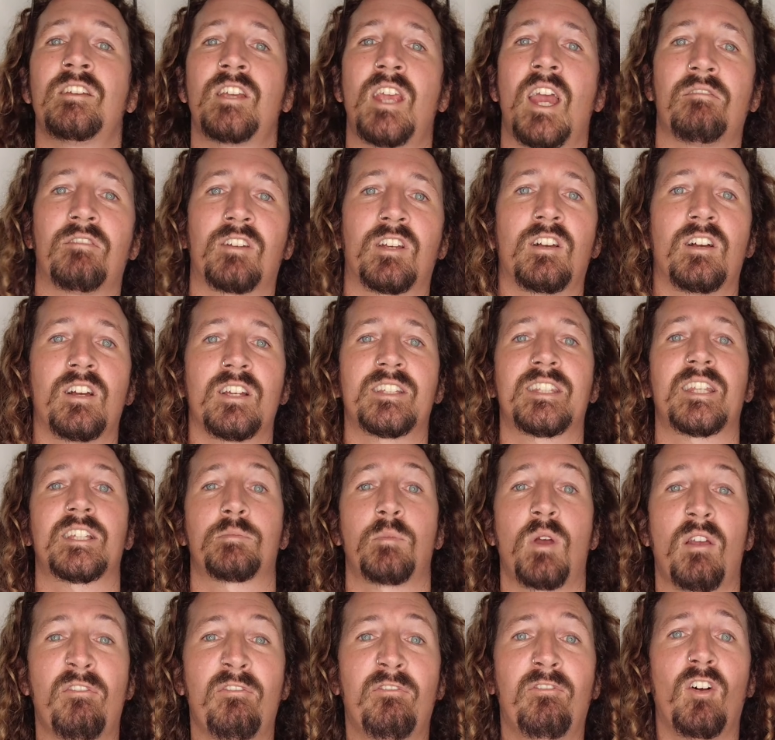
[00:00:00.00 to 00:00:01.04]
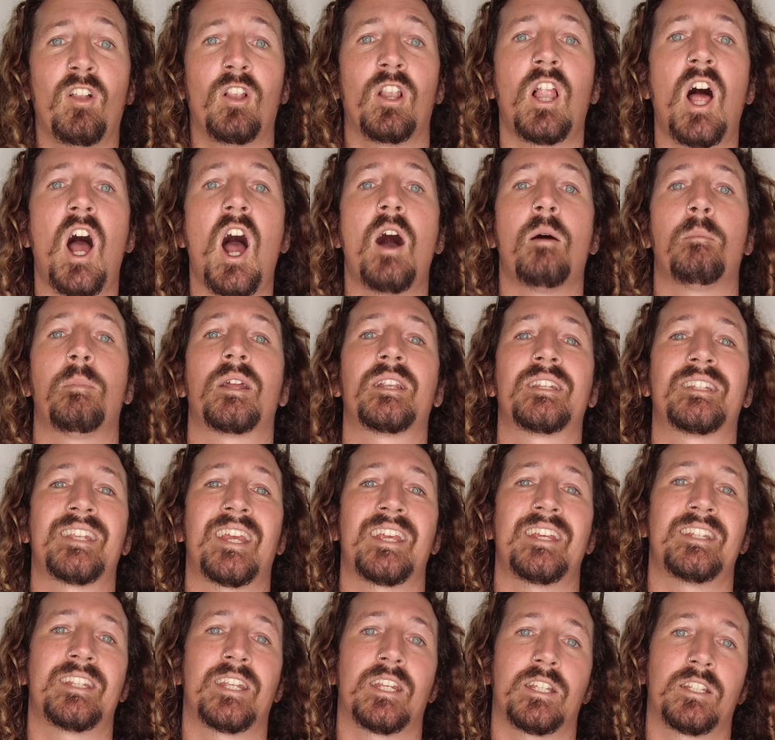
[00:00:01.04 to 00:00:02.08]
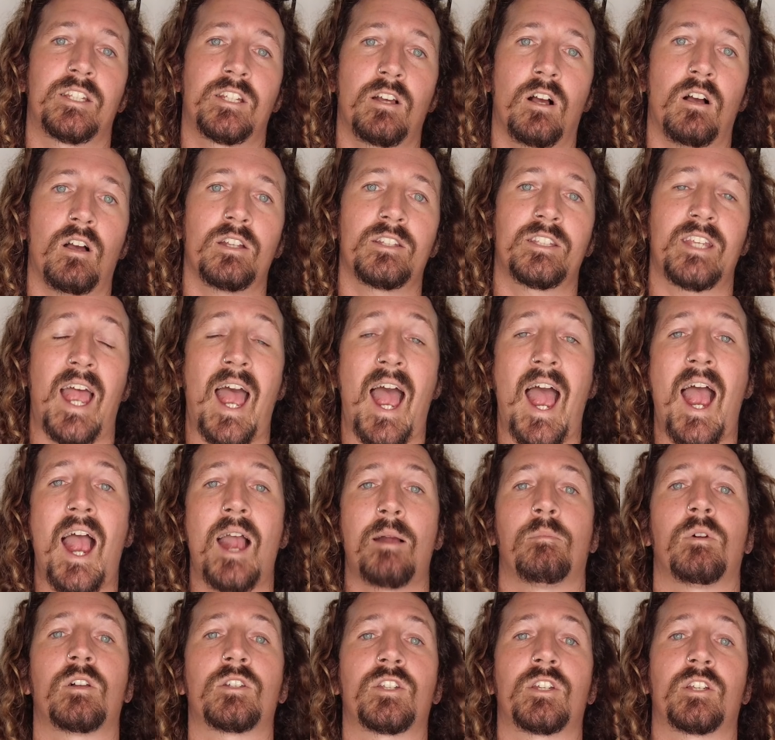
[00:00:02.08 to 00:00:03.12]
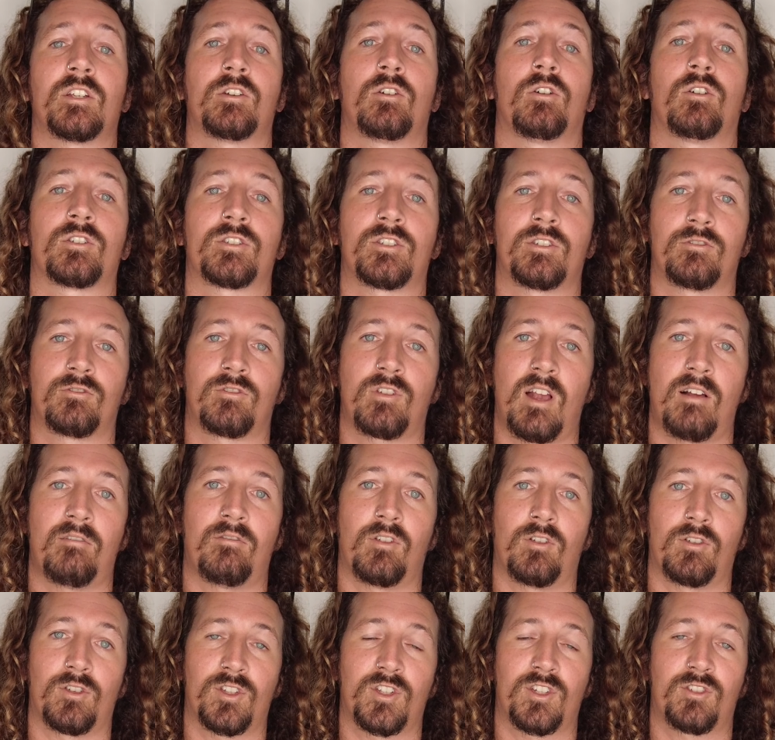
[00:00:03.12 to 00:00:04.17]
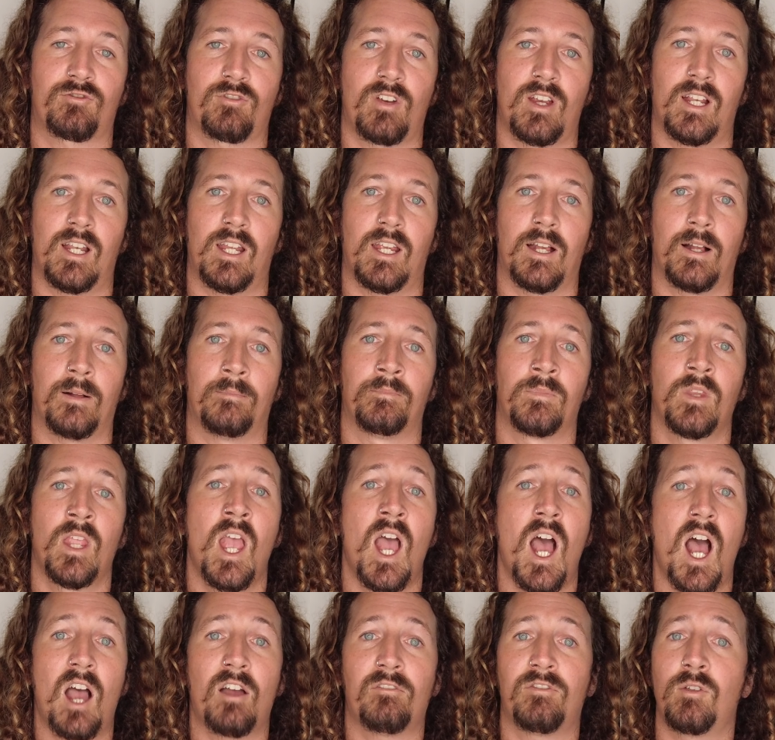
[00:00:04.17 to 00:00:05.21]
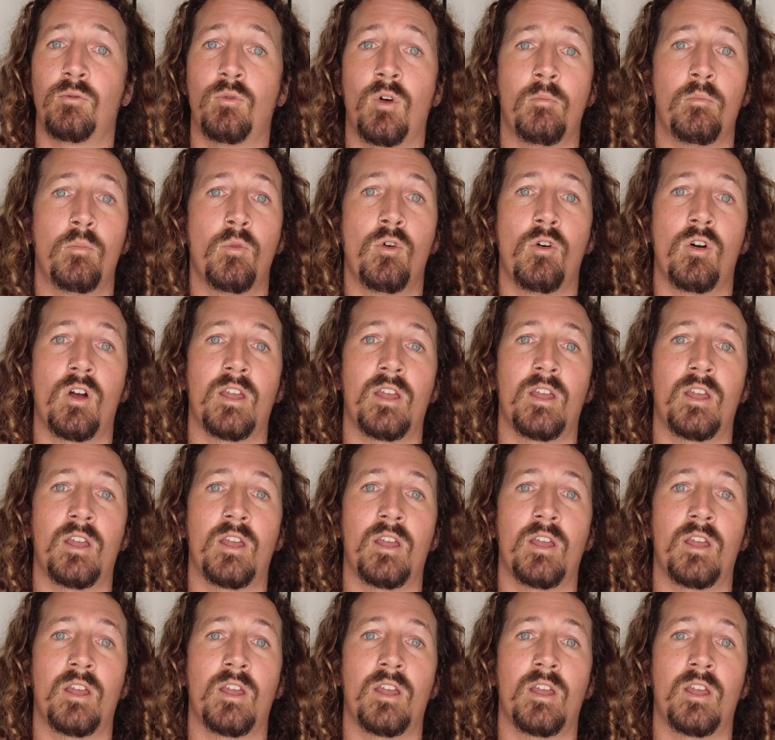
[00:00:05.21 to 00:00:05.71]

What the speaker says: you have it, guys. That's my full updated guide to how much it costs to travel Australia. If you want more